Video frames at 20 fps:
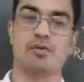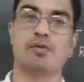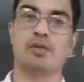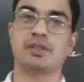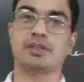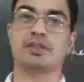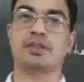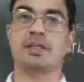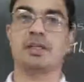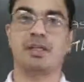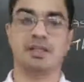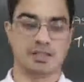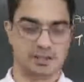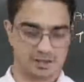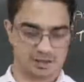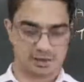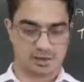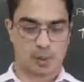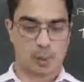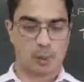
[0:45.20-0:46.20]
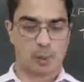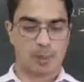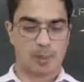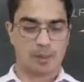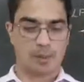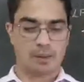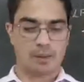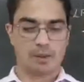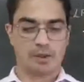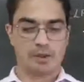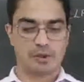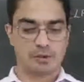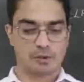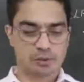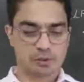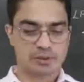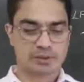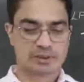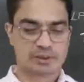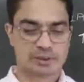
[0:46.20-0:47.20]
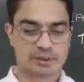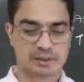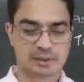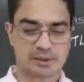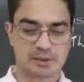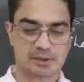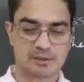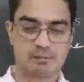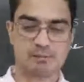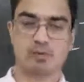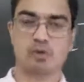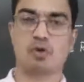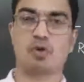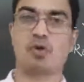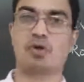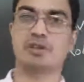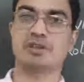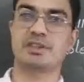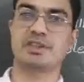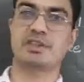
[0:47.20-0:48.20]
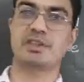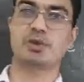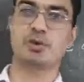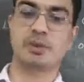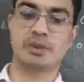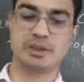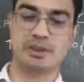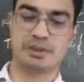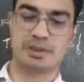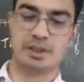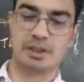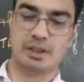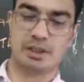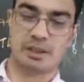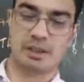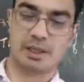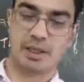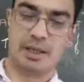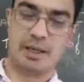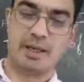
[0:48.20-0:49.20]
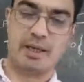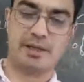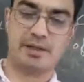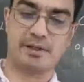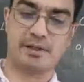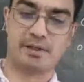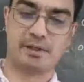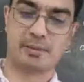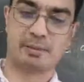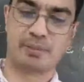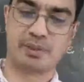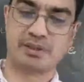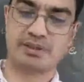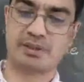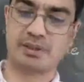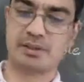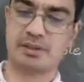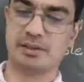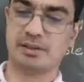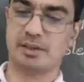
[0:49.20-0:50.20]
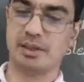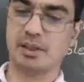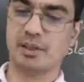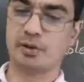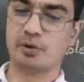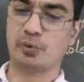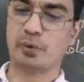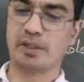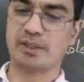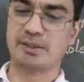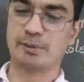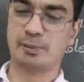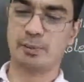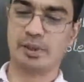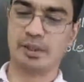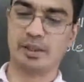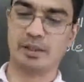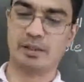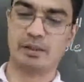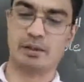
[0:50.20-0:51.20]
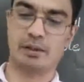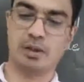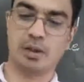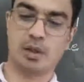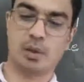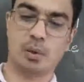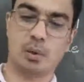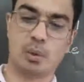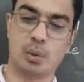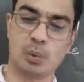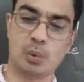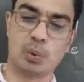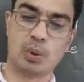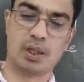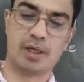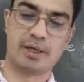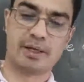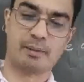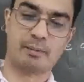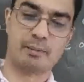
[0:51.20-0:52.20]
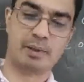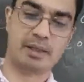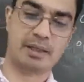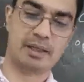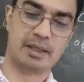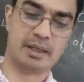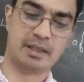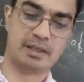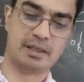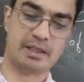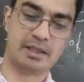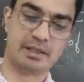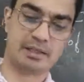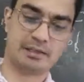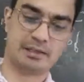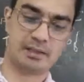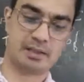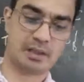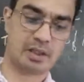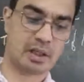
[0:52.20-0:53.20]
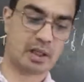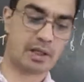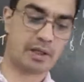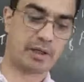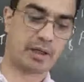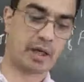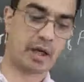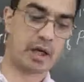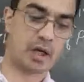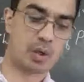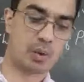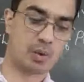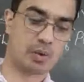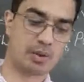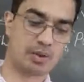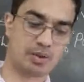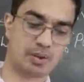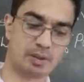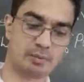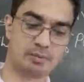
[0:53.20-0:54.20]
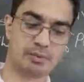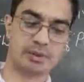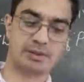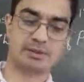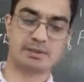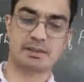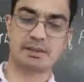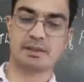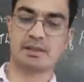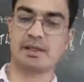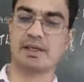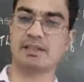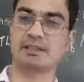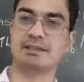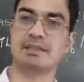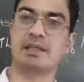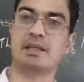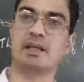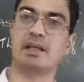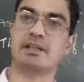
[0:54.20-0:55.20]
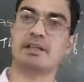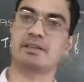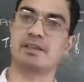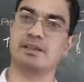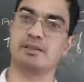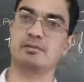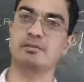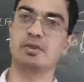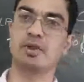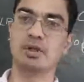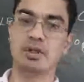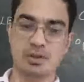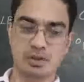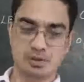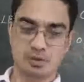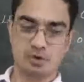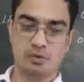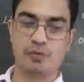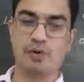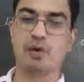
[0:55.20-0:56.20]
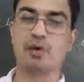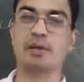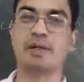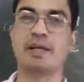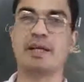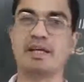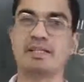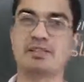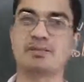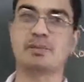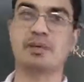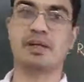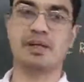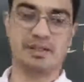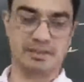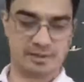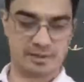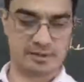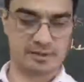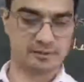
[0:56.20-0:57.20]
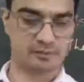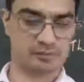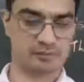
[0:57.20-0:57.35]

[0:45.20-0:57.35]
first thing is, use the term constituency and represent to explain who an MLA is and how the person gets elected. So, we already explained